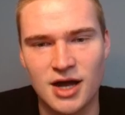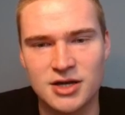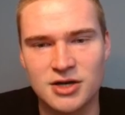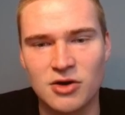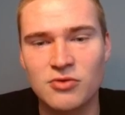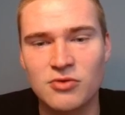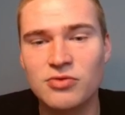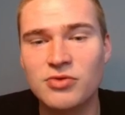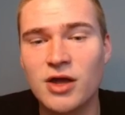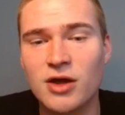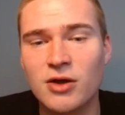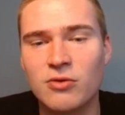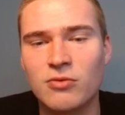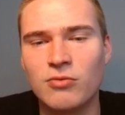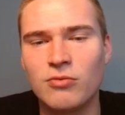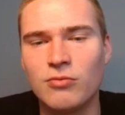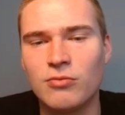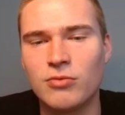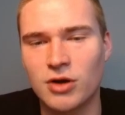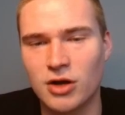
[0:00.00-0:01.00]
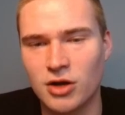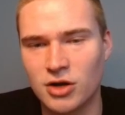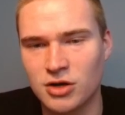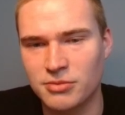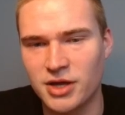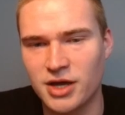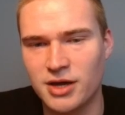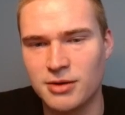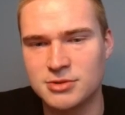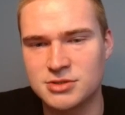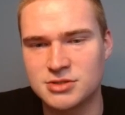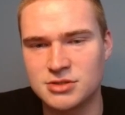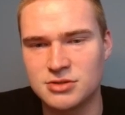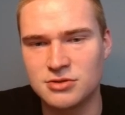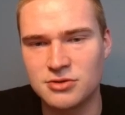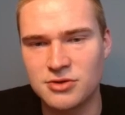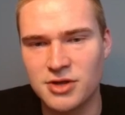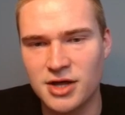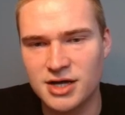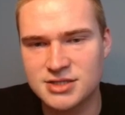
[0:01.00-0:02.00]
I don't think we're going to be able to
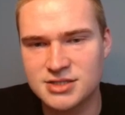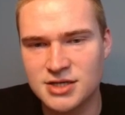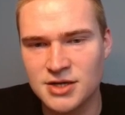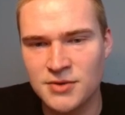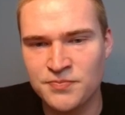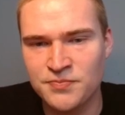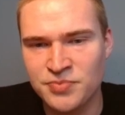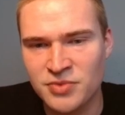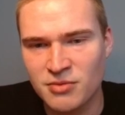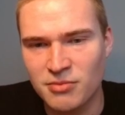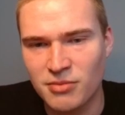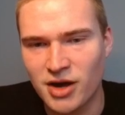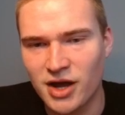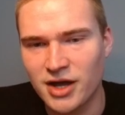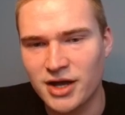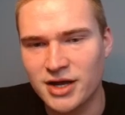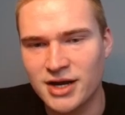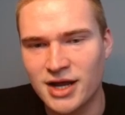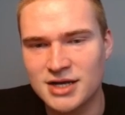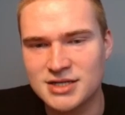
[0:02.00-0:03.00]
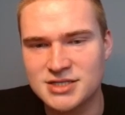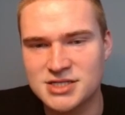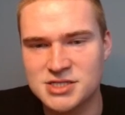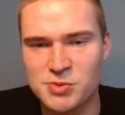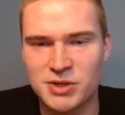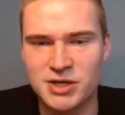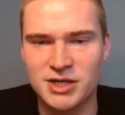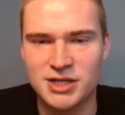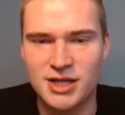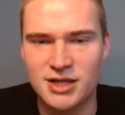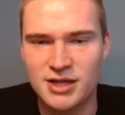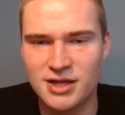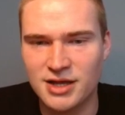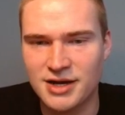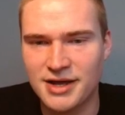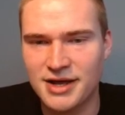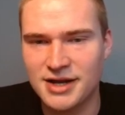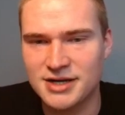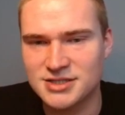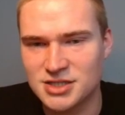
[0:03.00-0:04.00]
do that. My analysis when I did the
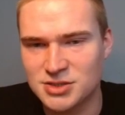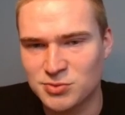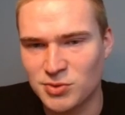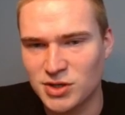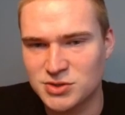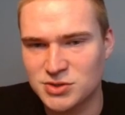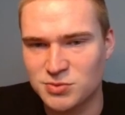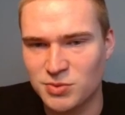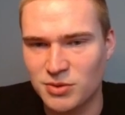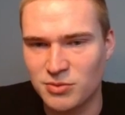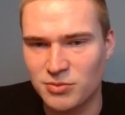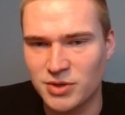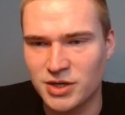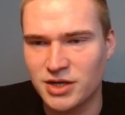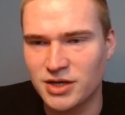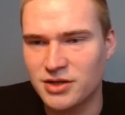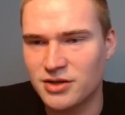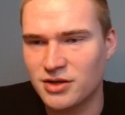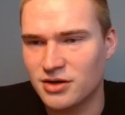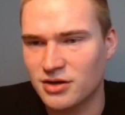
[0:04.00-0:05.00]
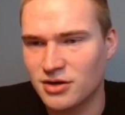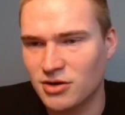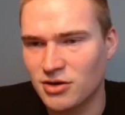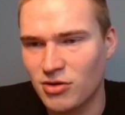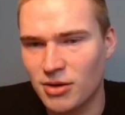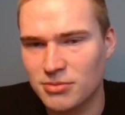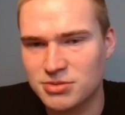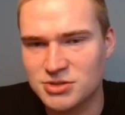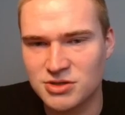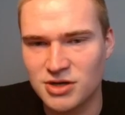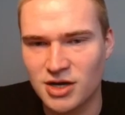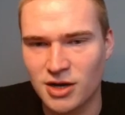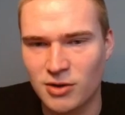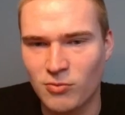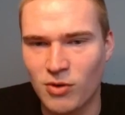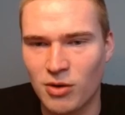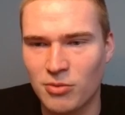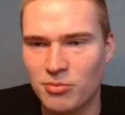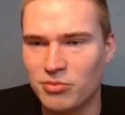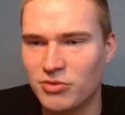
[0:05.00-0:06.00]
analysis was we, would either go up to like
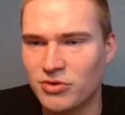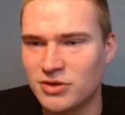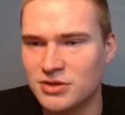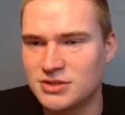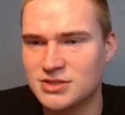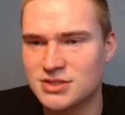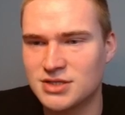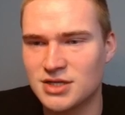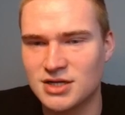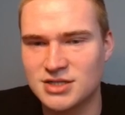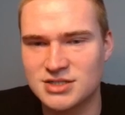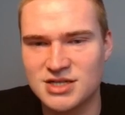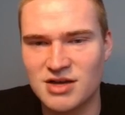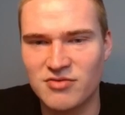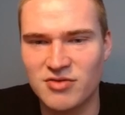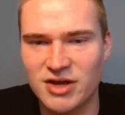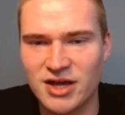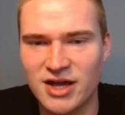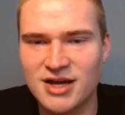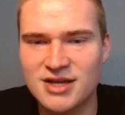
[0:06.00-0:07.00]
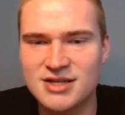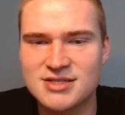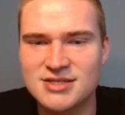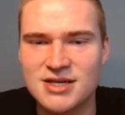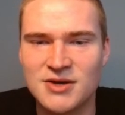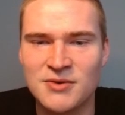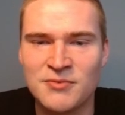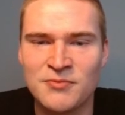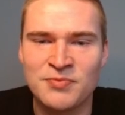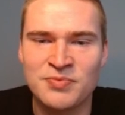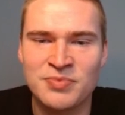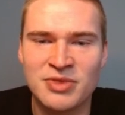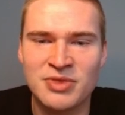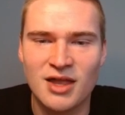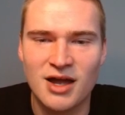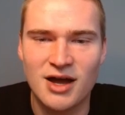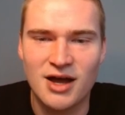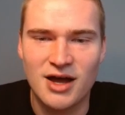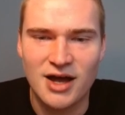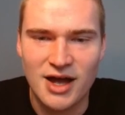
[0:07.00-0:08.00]
1.78
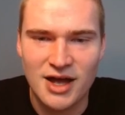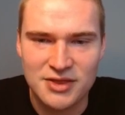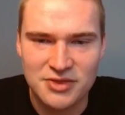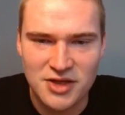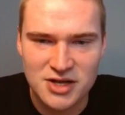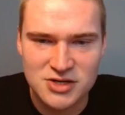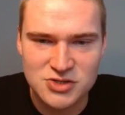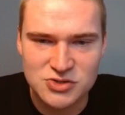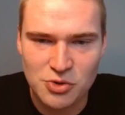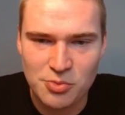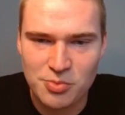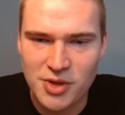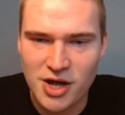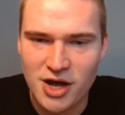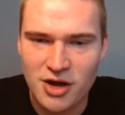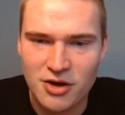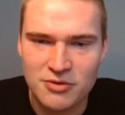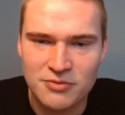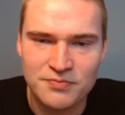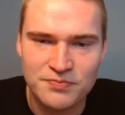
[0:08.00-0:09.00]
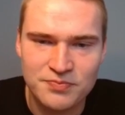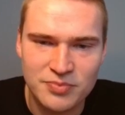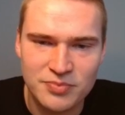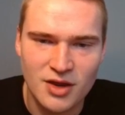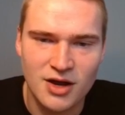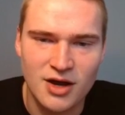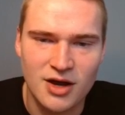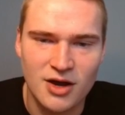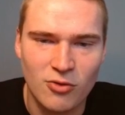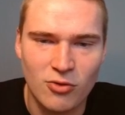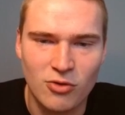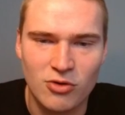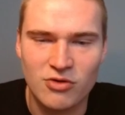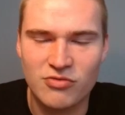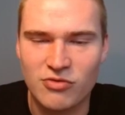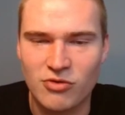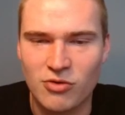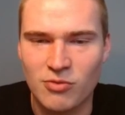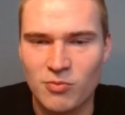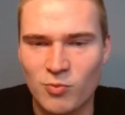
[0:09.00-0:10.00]
uh, and then drop down uh, or
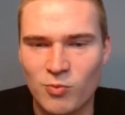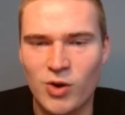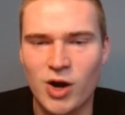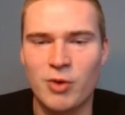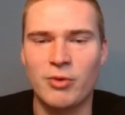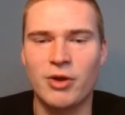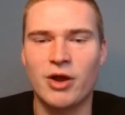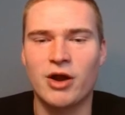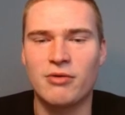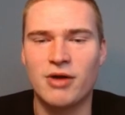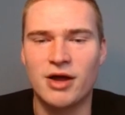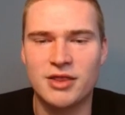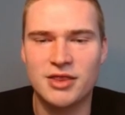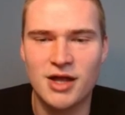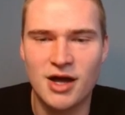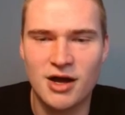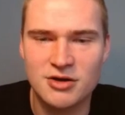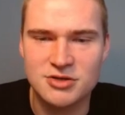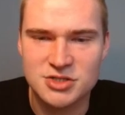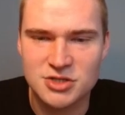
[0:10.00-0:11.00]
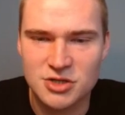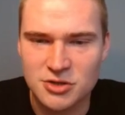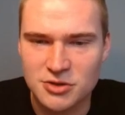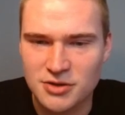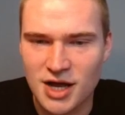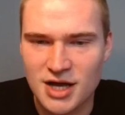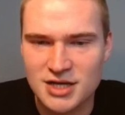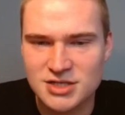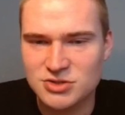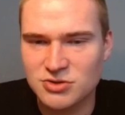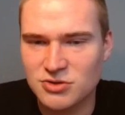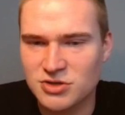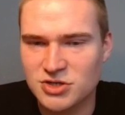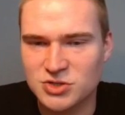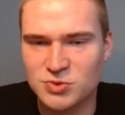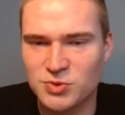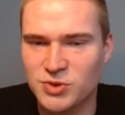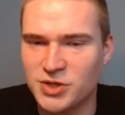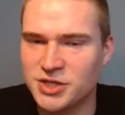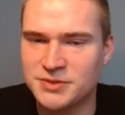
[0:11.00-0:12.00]
from where we are right now. So as soon
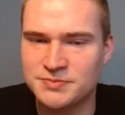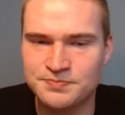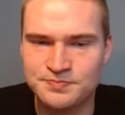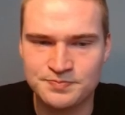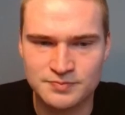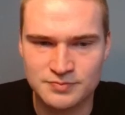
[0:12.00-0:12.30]
as we